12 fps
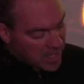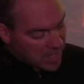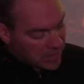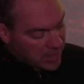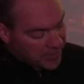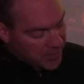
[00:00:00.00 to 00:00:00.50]

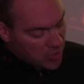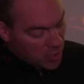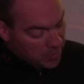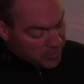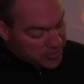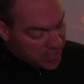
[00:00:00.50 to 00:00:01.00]
Let the
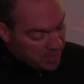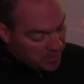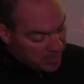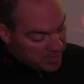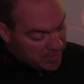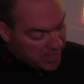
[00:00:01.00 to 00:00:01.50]
noble
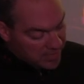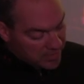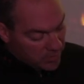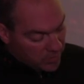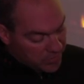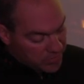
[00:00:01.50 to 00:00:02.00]
gentleman dance
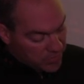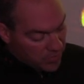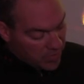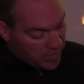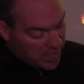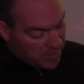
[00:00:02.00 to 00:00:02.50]
it with
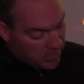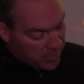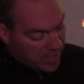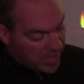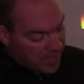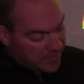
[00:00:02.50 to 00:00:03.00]
sword and
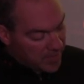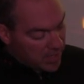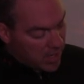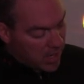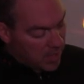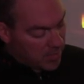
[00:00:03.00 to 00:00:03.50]
beret,
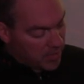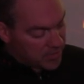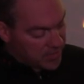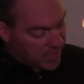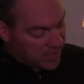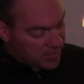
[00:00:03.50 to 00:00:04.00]
Arbo
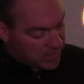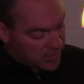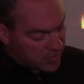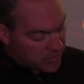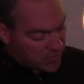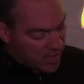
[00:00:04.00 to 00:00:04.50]
says,
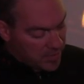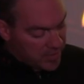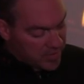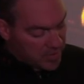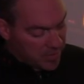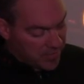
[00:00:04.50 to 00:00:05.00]

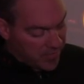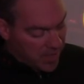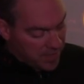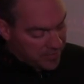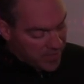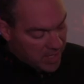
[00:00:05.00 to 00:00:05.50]
describing the
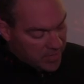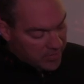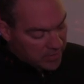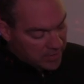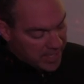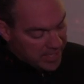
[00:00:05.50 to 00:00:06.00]
pavane.
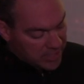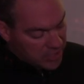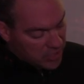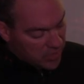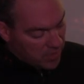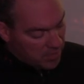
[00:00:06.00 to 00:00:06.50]
The ladies
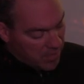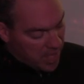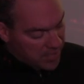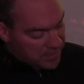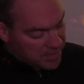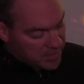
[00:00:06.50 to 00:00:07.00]
show a
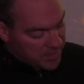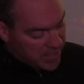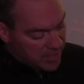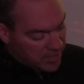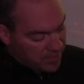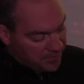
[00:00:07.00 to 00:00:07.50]
modest
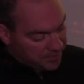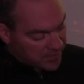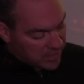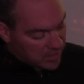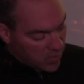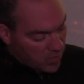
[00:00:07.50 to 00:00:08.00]
demeanor,
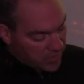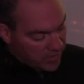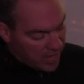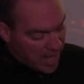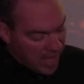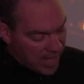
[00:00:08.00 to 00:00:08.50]
lower
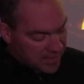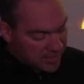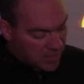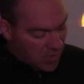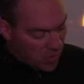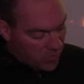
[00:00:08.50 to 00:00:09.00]
their eyes,
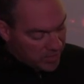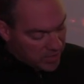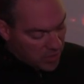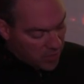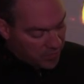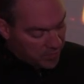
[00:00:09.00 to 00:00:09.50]
and only
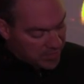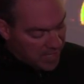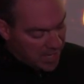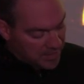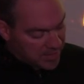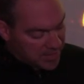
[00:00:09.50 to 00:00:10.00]
go from
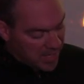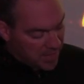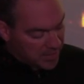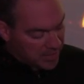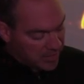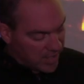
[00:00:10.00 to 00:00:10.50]
time
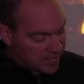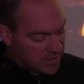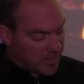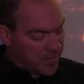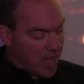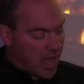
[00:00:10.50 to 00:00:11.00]
to glance
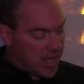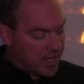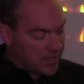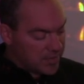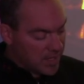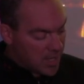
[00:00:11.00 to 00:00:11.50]
up at the
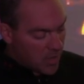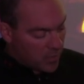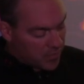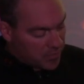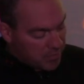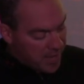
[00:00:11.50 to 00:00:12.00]
audience
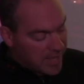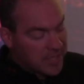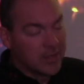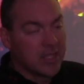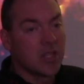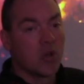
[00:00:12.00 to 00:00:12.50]
with
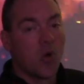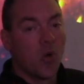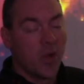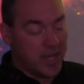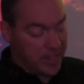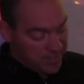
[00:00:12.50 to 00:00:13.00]
maidenly
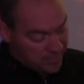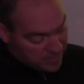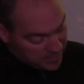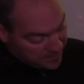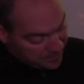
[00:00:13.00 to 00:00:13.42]
coyness.